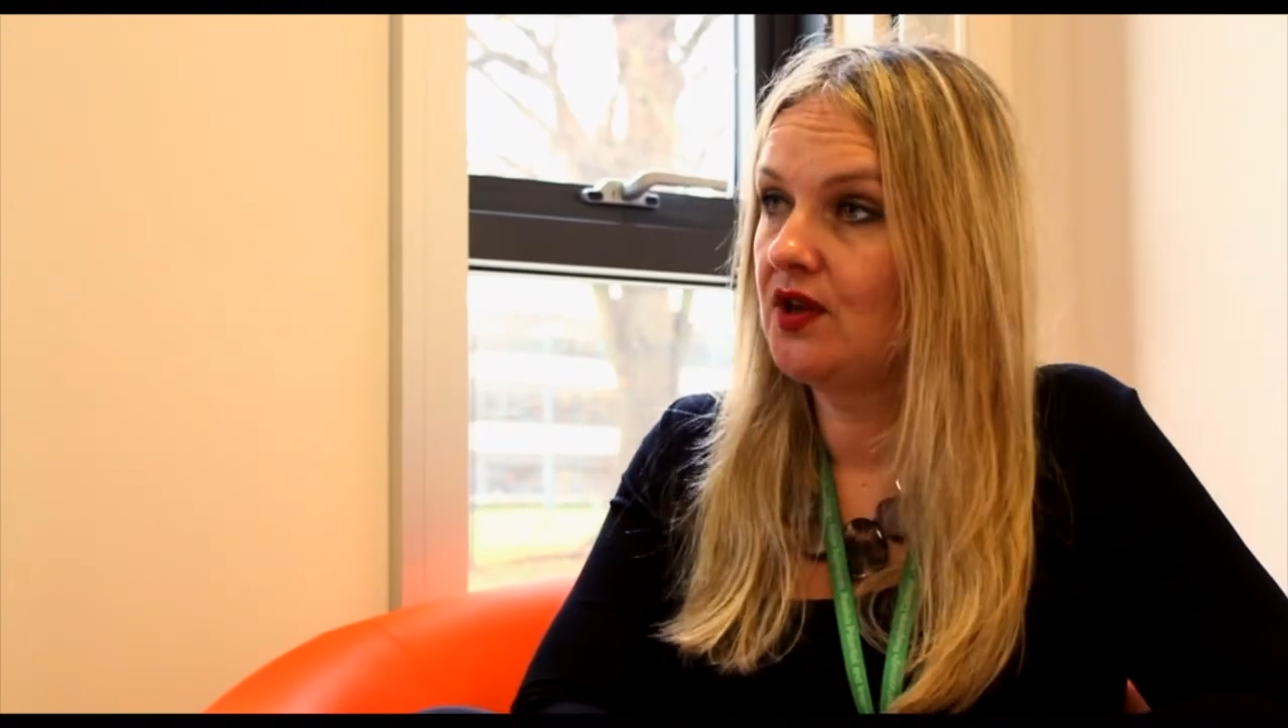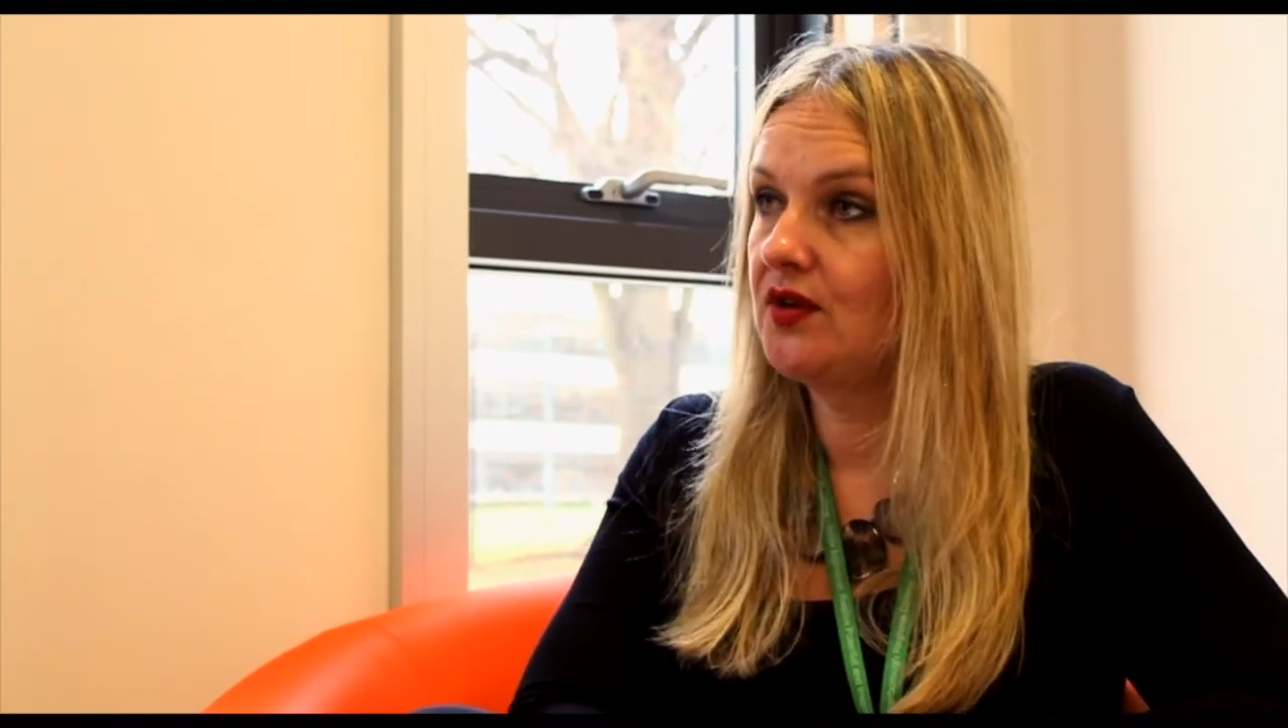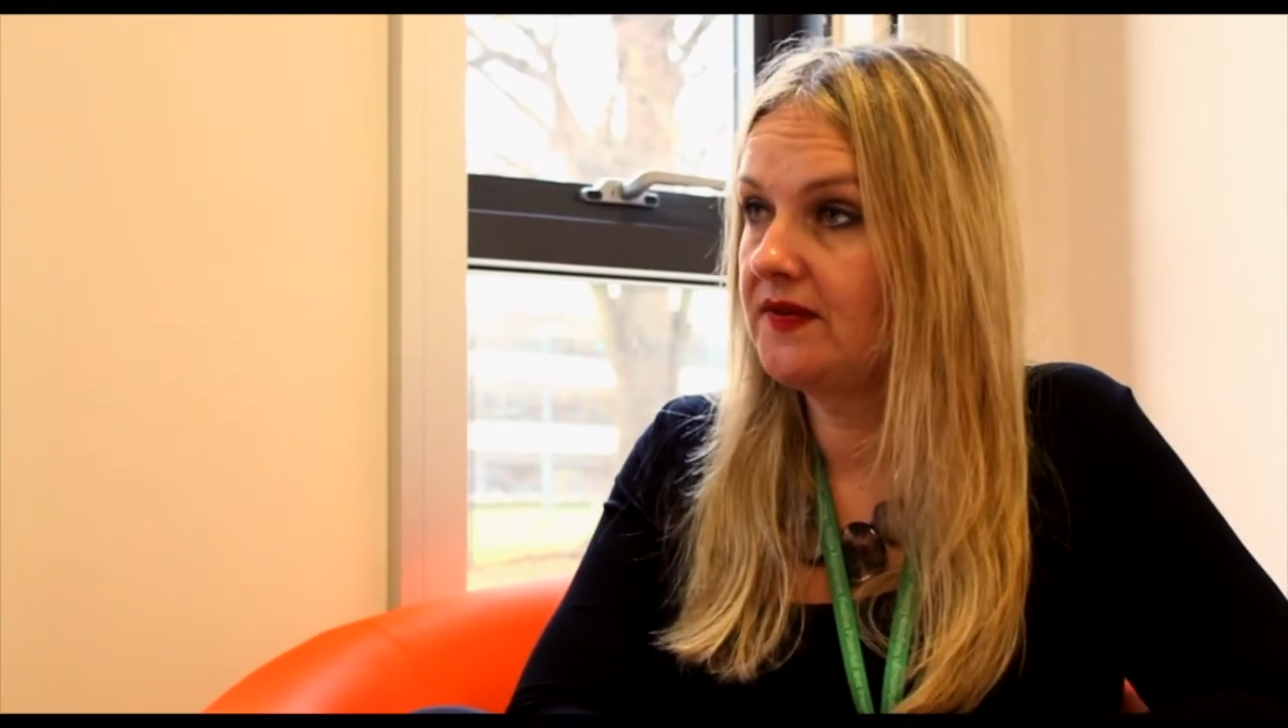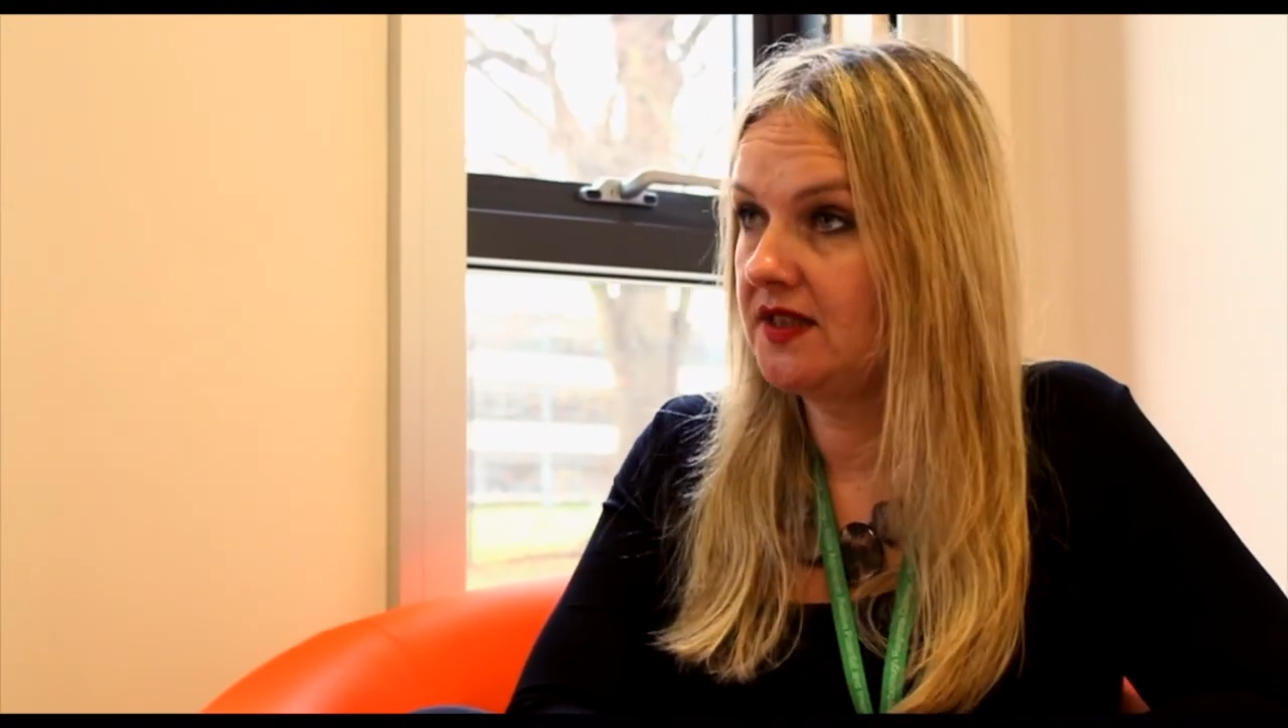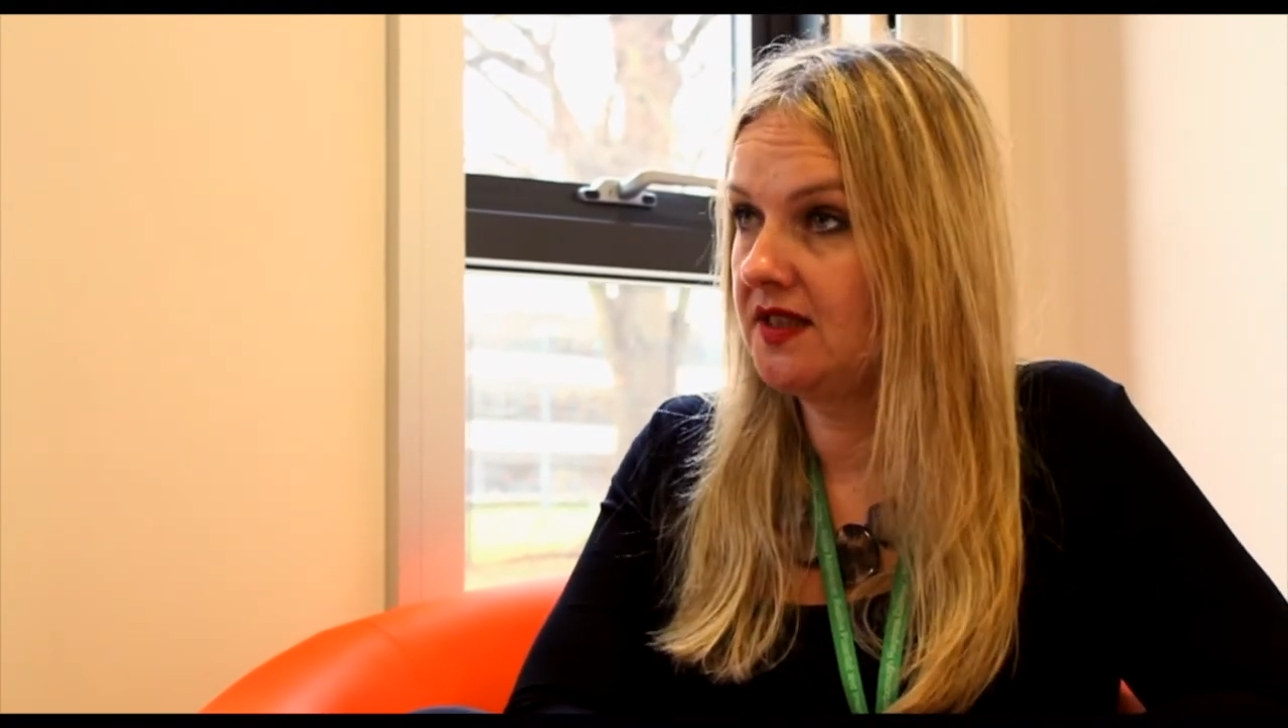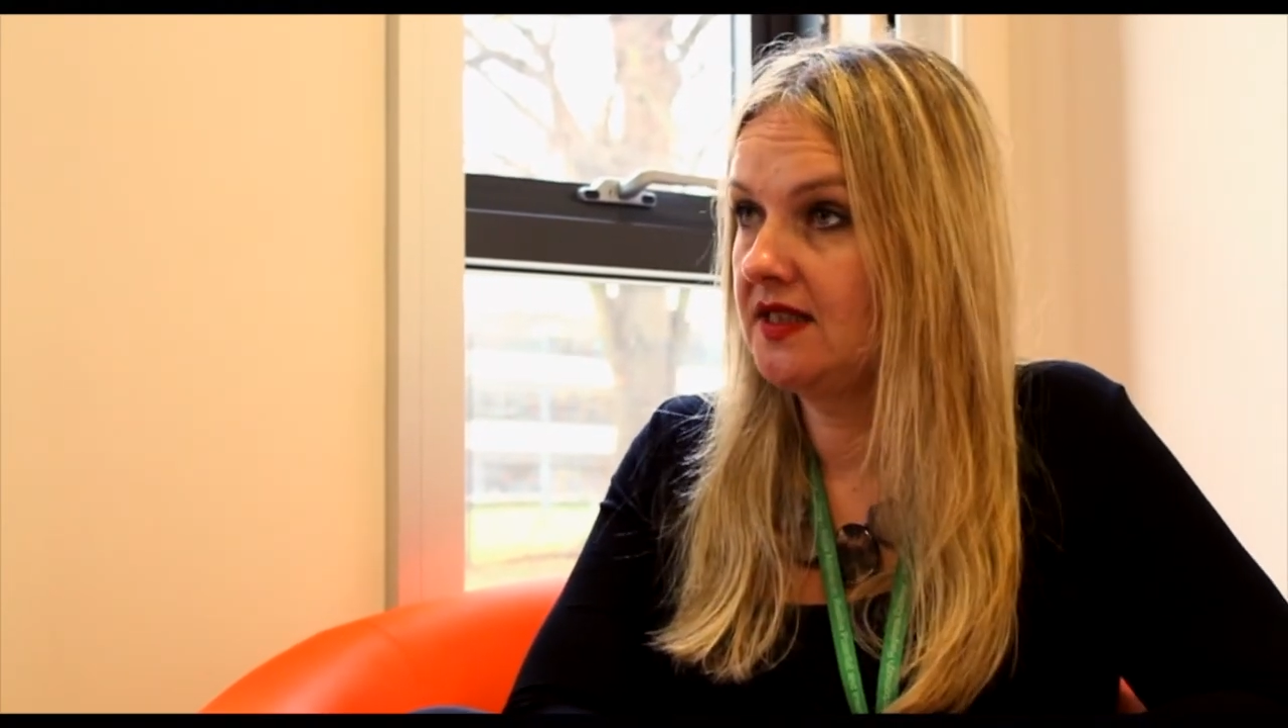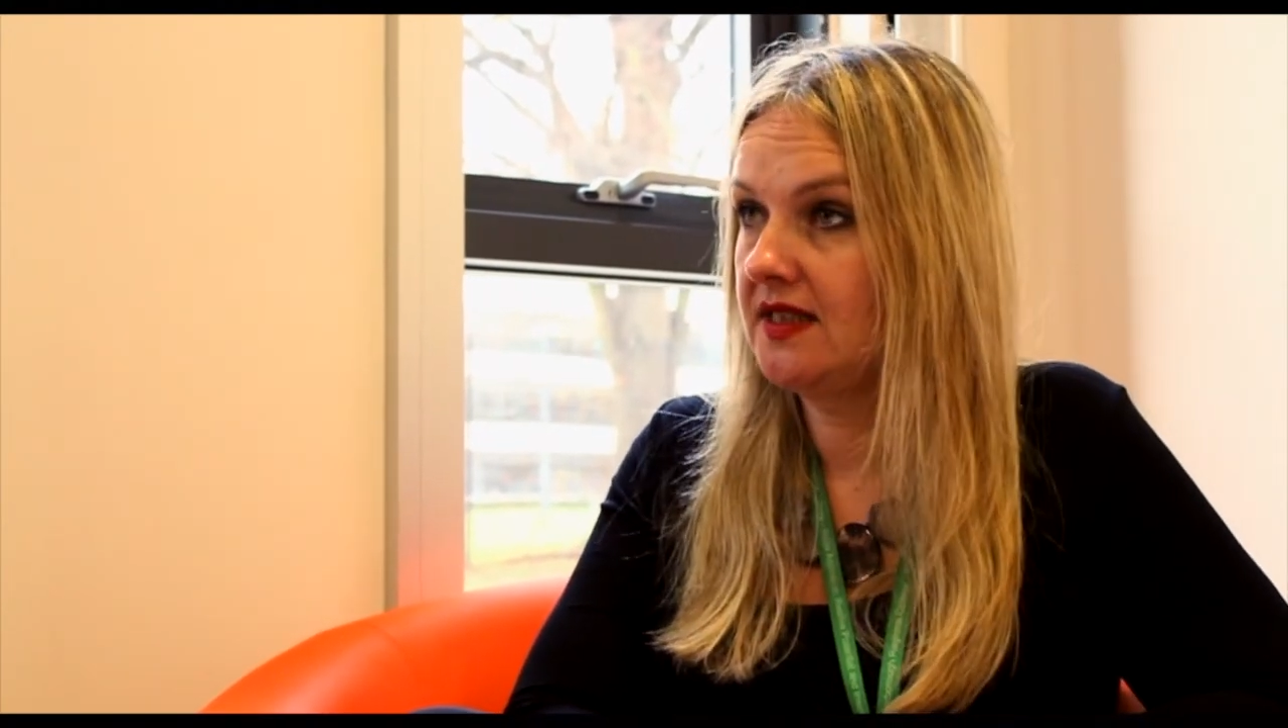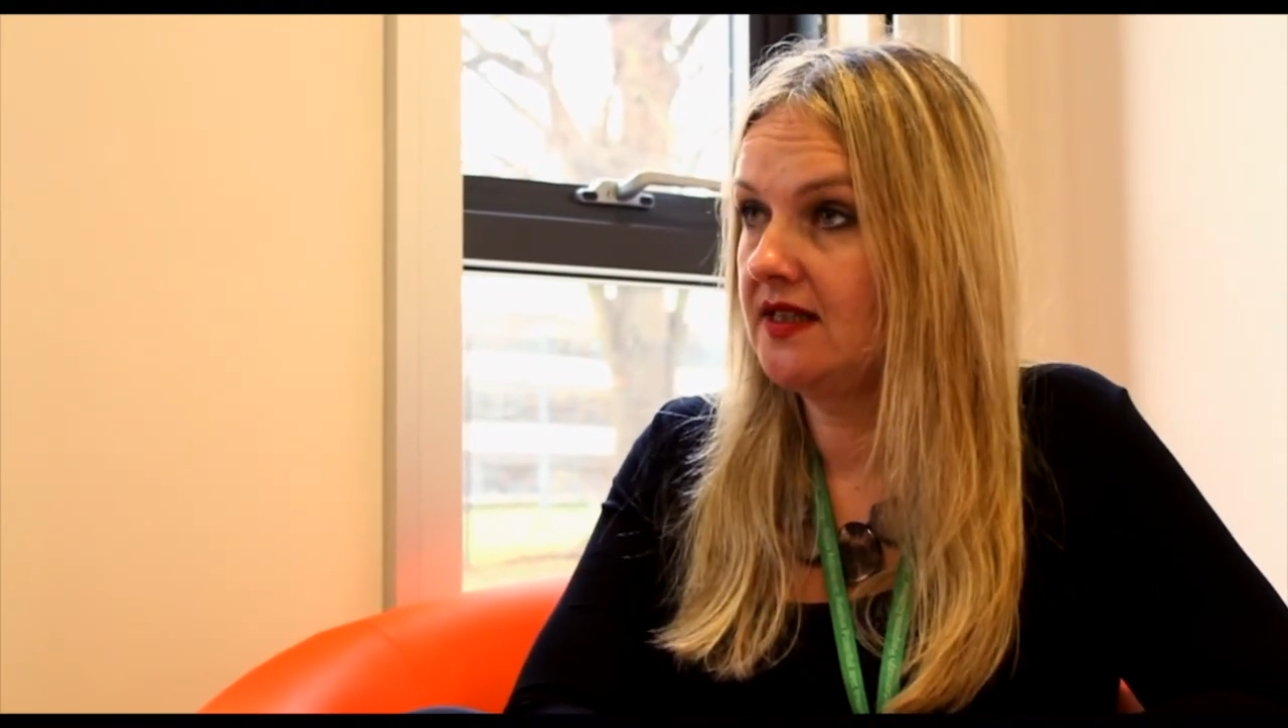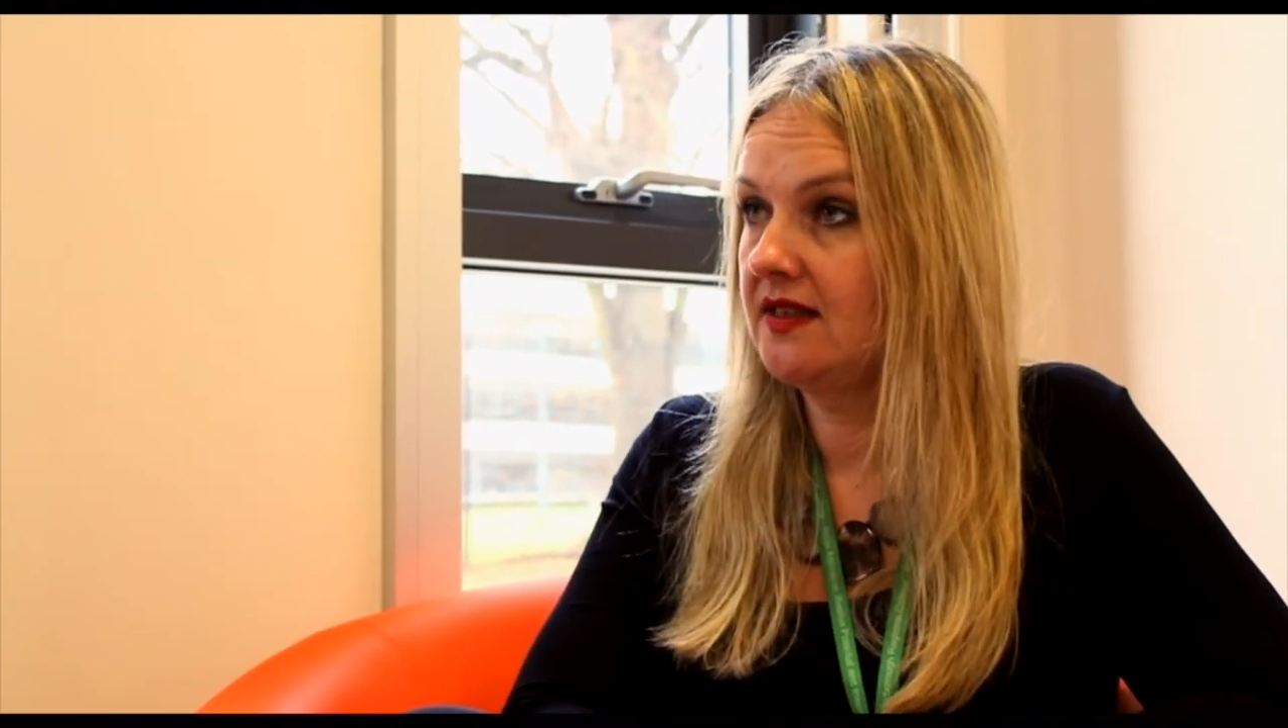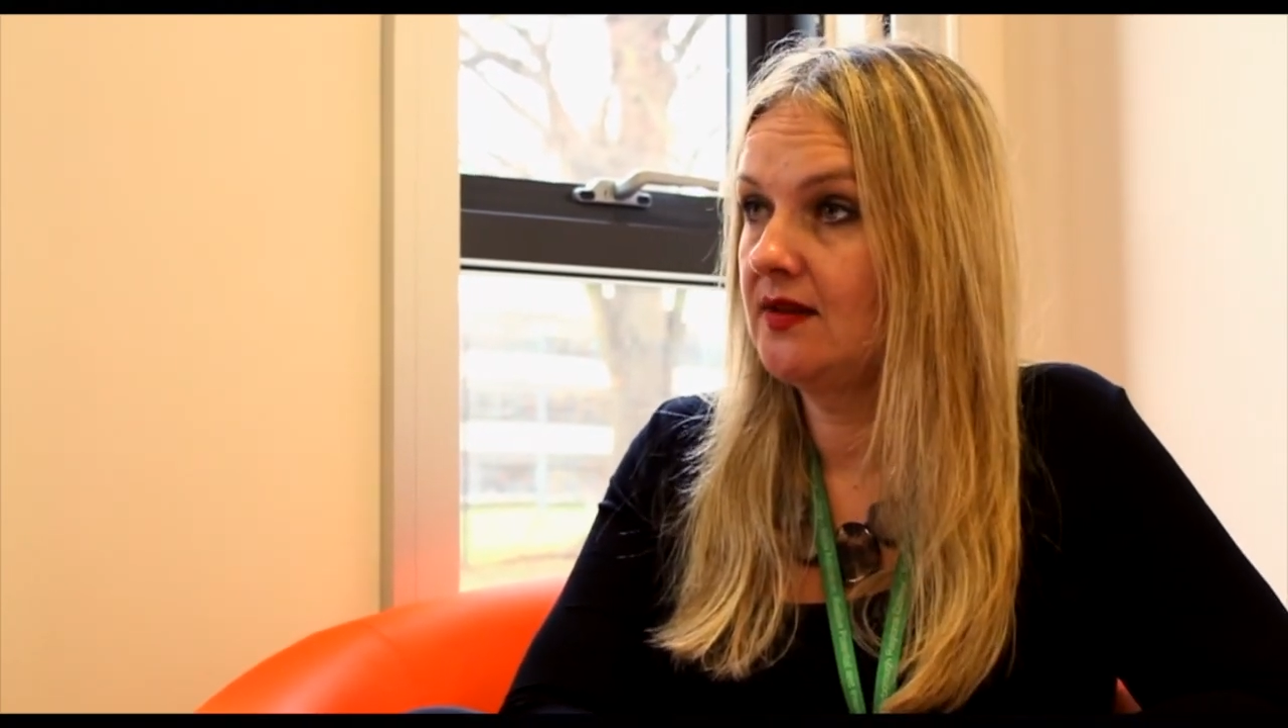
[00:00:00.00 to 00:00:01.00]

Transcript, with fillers: university status,